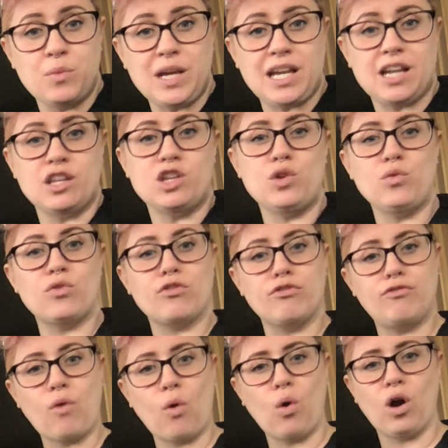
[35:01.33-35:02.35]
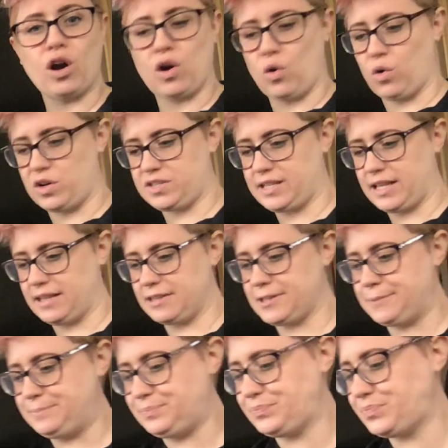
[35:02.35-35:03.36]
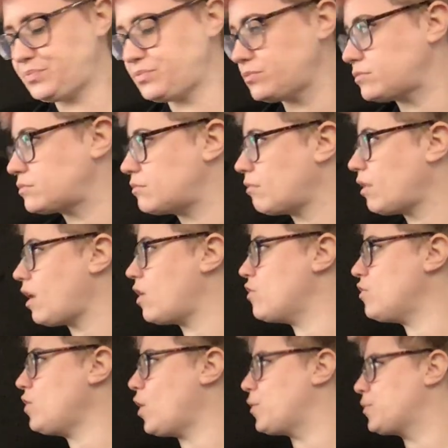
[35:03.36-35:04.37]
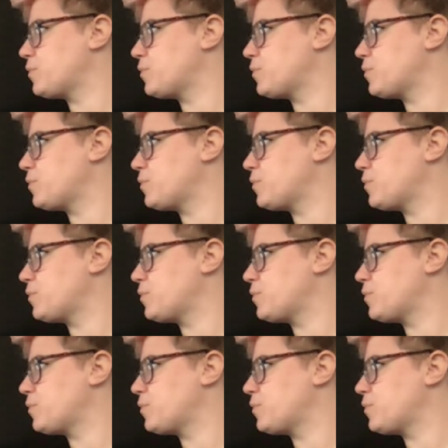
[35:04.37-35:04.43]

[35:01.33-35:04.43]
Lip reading: we can use for or since. So,